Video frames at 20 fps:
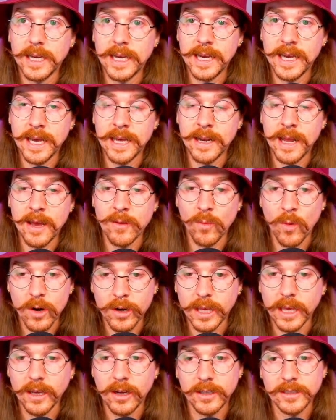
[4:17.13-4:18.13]
and, and, and
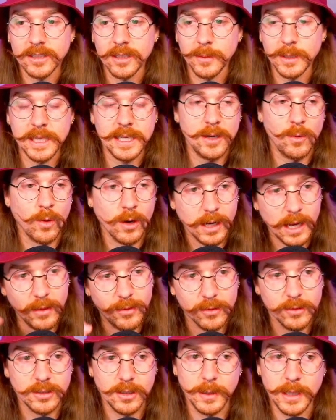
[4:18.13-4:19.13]
working on some of the working
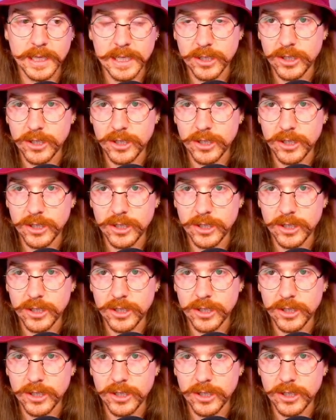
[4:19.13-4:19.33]
through some of the